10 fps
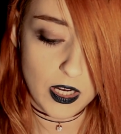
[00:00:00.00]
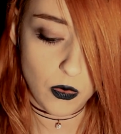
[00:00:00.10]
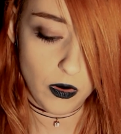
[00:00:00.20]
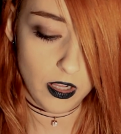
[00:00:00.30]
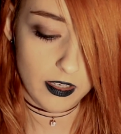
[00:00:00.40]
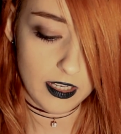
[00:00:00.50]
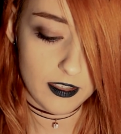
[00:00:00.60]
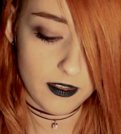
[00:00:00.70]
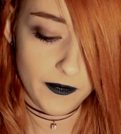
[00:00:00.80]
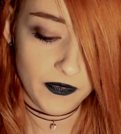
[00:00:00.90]

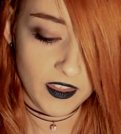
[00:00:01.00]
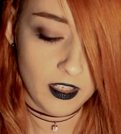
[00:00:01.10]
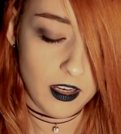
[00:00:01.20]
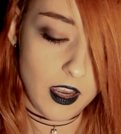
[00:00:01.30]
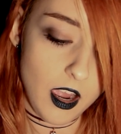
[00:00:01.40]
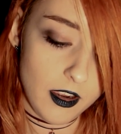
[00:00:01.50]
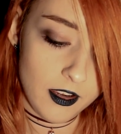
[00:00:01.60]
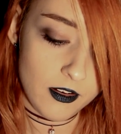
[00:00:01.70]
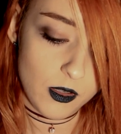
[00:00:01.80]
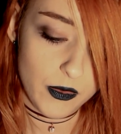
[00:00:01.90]
qualities:
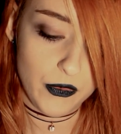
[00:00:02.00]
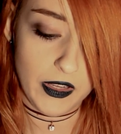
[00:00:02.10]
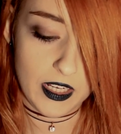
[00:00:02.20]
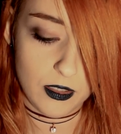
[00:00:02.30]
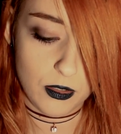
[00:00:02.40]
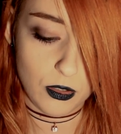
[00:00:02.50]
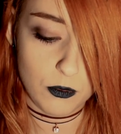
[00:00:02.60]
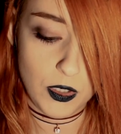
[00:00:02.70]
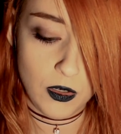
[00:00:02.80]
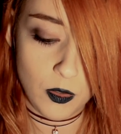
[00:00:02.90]
cardinal, fixed, or
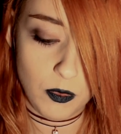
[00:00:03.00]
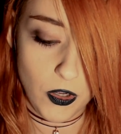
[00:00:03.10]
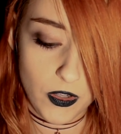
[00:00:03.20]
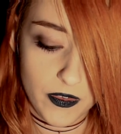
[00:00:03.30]
mutable.